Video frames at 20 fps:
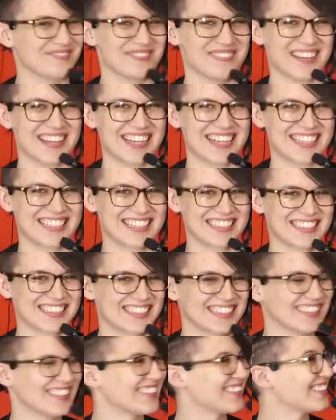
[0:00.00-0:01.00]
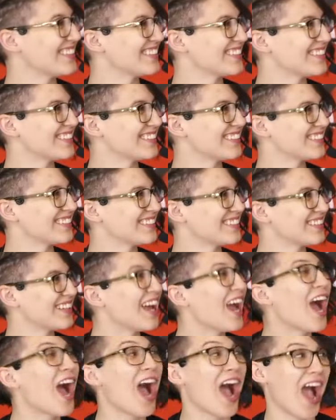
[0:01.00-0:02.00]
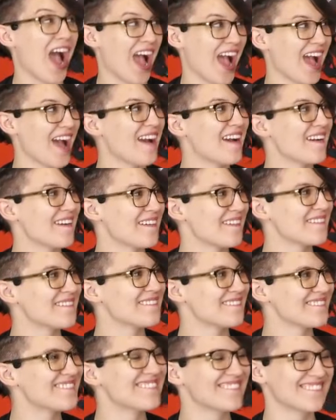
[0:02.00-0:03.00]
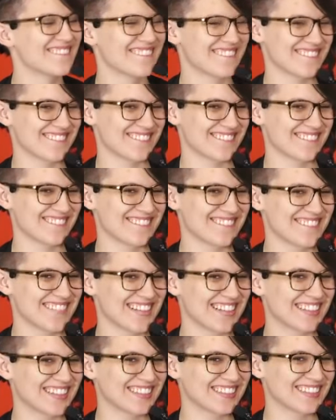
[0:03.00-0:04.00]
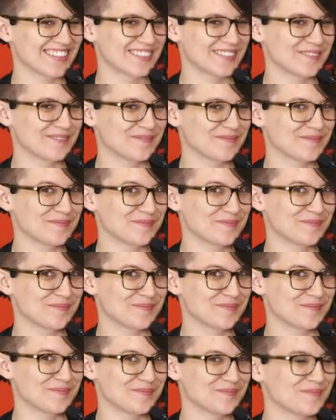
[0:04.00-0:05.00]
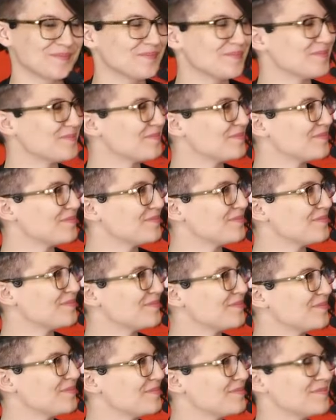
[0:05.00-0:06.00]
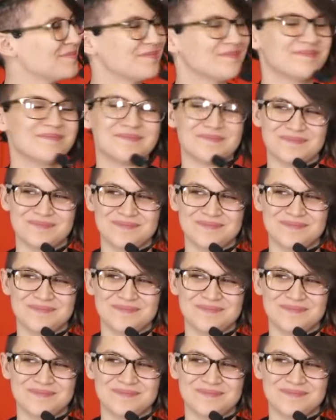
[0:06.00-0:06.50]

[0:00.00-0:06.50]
This person isn't speaking.